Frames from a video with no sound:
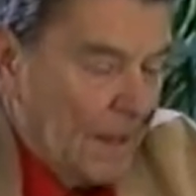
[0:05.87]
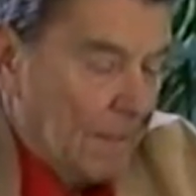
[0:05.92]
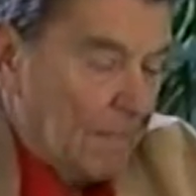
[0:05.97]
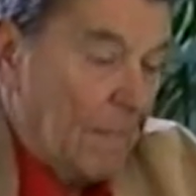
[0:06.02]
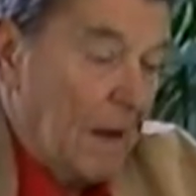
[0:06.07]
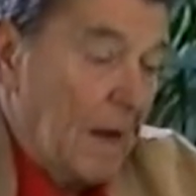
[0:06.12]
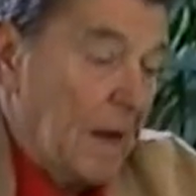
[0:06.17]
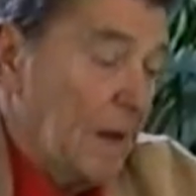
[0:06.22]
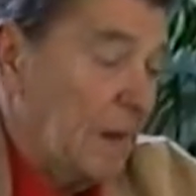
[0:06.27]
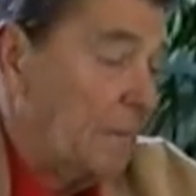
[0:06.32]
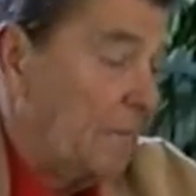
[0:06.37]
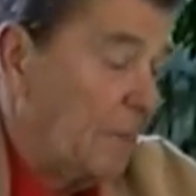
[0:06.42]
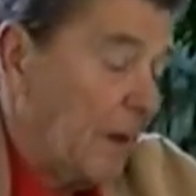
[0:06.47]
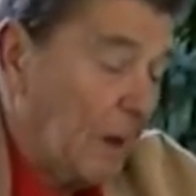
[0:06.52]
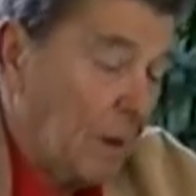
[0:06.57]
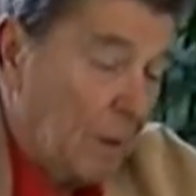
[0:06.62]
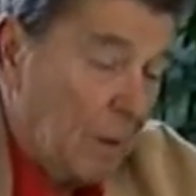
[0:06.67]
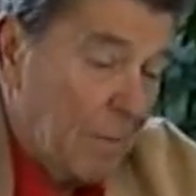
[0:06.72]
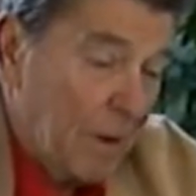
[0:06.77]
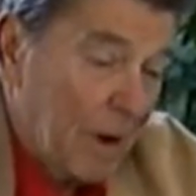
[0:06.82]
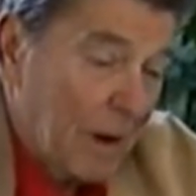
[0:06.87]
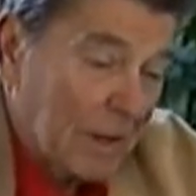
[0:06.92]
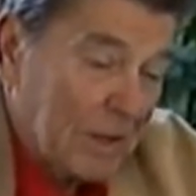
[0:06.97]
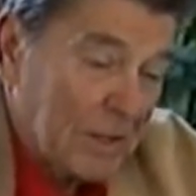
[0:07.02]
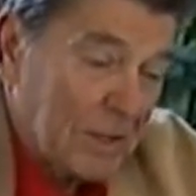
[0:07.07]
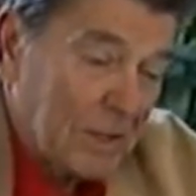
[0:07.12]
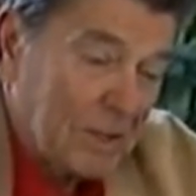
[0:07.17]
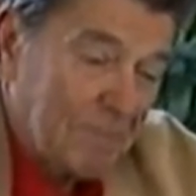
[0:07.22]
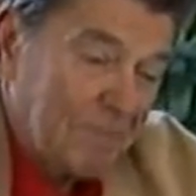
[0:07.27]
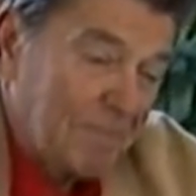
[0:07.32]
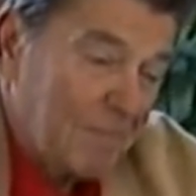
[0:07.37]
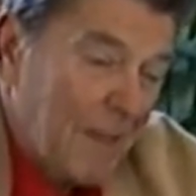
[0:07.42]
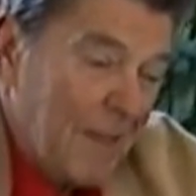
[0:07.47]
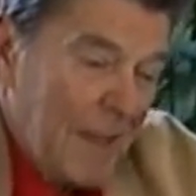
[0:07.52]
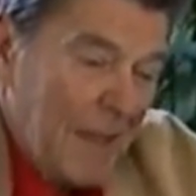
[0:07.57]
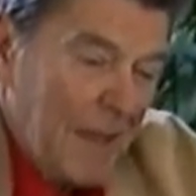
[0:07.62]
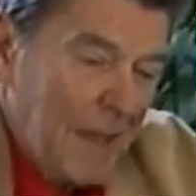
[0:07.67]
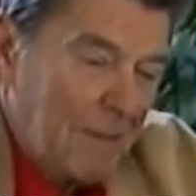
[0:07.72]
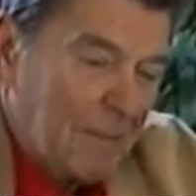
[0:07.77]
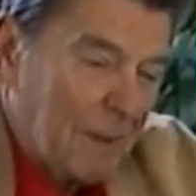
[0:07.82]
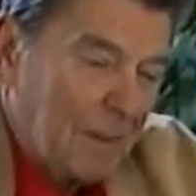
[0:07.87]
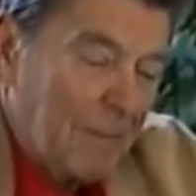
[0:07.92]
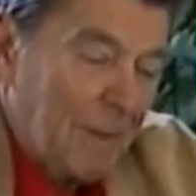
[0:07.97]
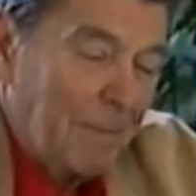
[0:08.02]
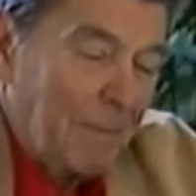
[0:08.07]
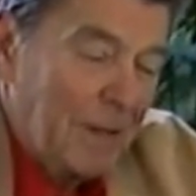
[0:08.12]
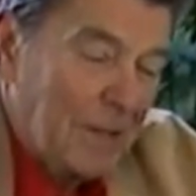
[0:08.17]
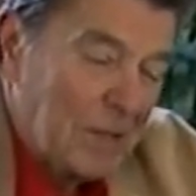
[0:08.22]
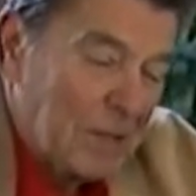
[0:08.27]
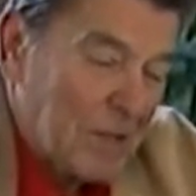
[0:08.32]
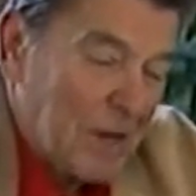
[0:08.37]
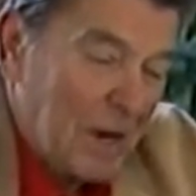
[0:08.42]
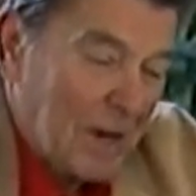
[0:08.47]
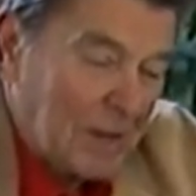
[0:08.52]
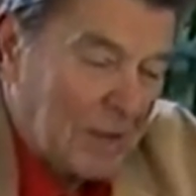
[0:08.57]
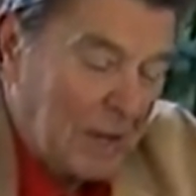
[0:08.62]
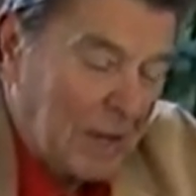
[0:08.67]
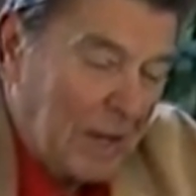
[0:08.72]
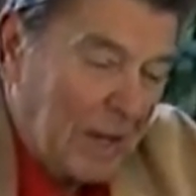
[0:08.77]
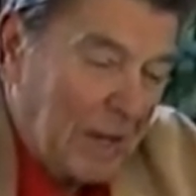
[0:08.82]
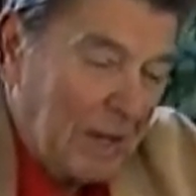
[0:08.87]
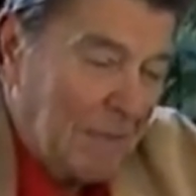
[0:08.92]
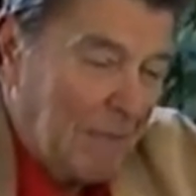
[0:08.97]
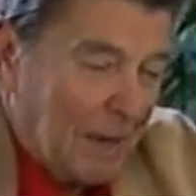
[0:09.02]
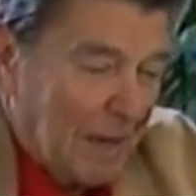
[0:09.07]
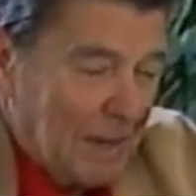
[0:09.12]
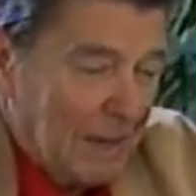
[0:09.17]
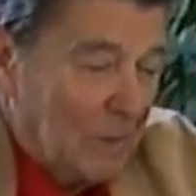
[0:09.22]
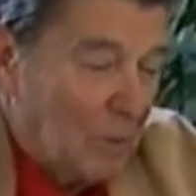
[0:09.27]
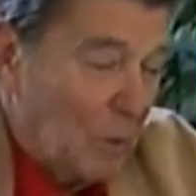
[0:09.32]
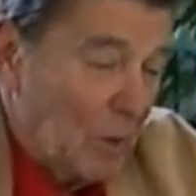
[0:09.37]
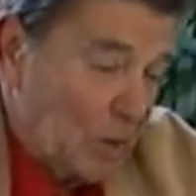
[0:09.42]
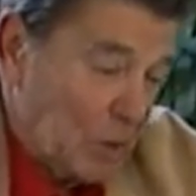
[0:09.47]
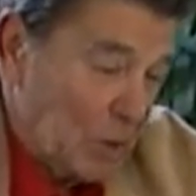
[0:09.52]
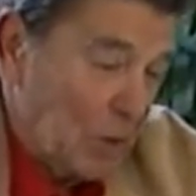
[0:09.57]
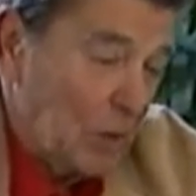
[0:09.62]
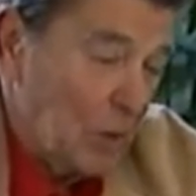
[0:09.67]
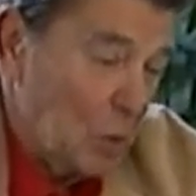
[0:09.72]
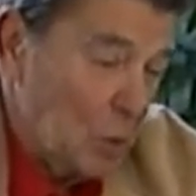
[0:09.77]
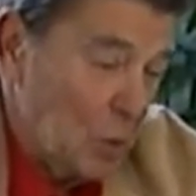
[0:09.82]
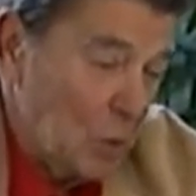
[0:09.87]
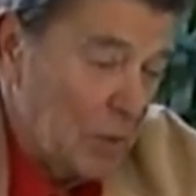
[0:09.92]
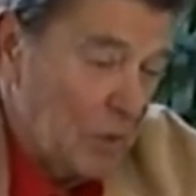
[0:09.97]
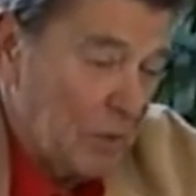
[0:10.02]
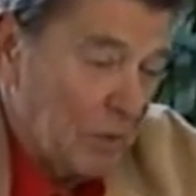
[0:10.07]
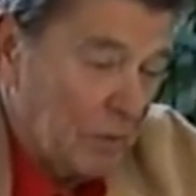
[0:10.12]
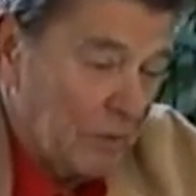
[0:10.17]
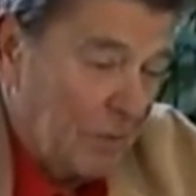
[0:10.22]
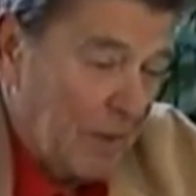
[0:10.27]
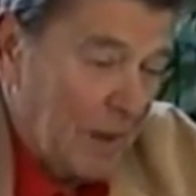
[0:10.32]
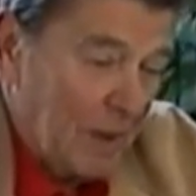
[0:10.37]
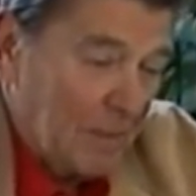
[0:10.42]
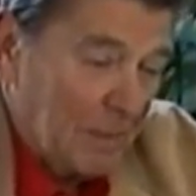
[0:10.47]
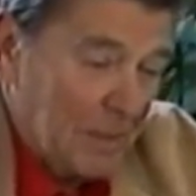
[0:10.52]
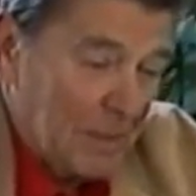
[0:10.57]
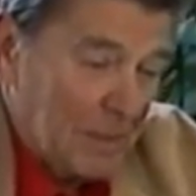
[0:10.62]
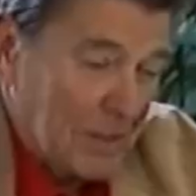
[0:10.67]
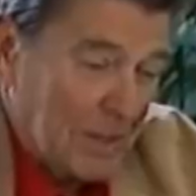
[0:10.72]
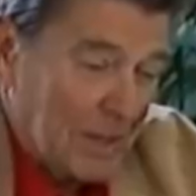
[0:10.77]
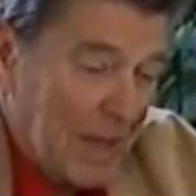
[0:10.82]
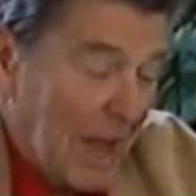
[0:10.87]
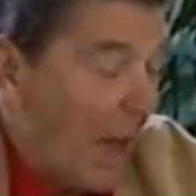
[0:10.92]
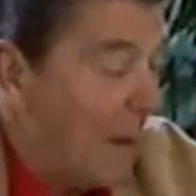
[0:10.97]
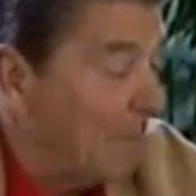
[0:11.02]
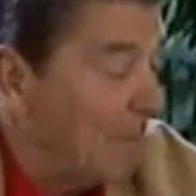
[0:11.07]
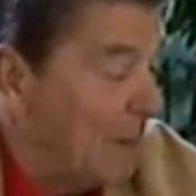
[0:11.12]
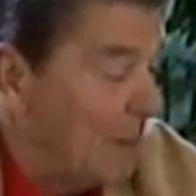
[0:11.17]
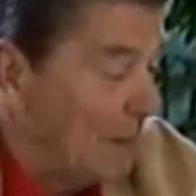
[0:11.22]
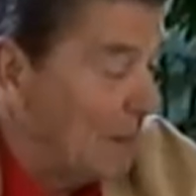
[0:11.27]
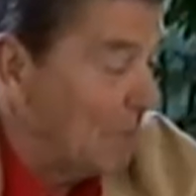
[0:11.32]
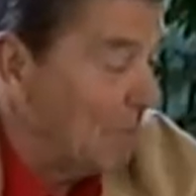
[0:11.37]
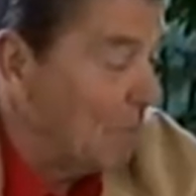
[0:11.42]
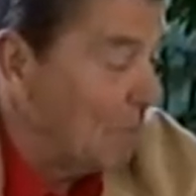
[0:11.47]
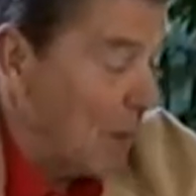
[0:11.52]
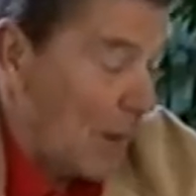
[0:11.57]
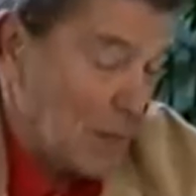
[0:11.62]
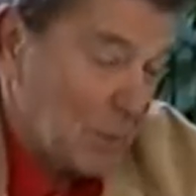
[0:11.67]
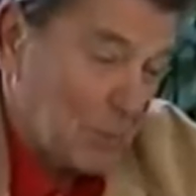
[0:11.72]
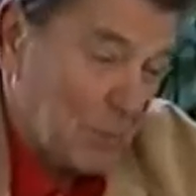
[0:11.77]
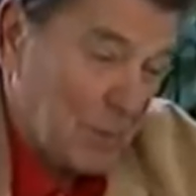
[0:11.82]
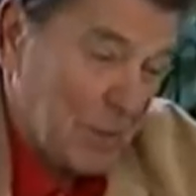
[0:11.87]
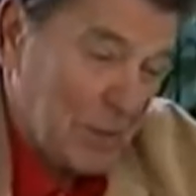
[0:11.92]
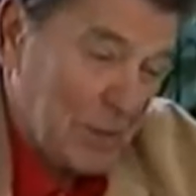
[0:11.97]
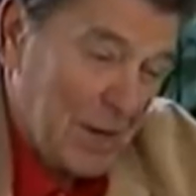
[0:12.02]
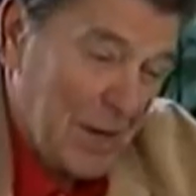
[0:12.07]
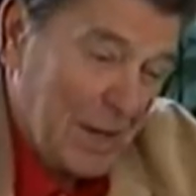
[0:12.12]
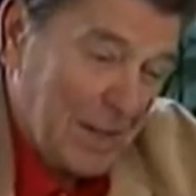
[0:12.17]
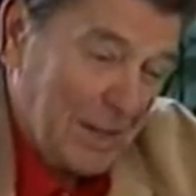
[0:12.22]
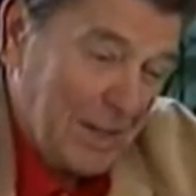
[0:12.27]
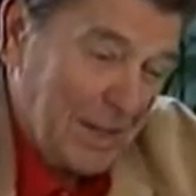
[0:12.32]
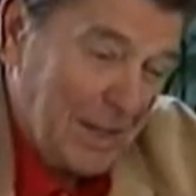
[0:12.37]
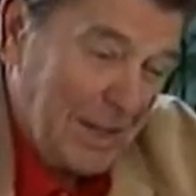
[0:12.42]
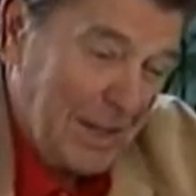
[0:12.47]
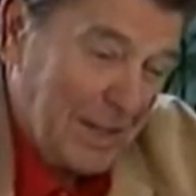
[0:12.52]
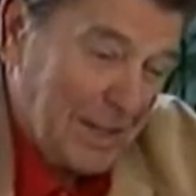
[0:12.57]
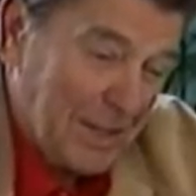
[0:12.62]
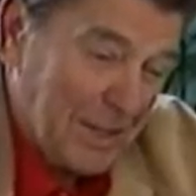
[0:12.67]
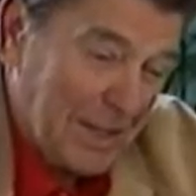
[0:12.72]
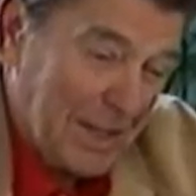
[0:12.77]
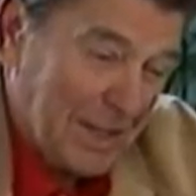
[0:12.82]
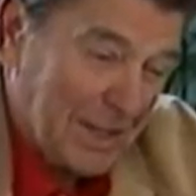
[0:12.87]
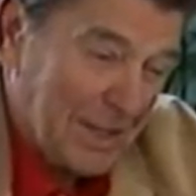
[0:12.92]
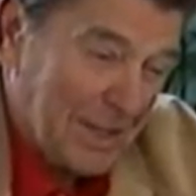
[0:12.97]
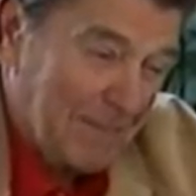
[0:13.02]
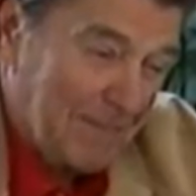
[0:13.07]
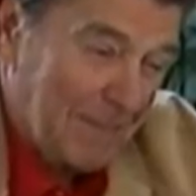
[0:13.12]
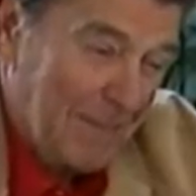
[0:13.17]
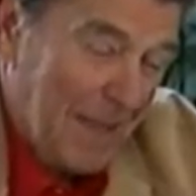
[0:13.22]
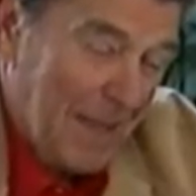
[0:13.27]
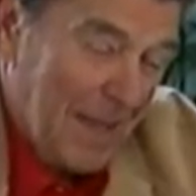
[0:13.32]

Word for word: My fellow Americans, permit me to start today by wishing you and your families a happy and prosperous 1986.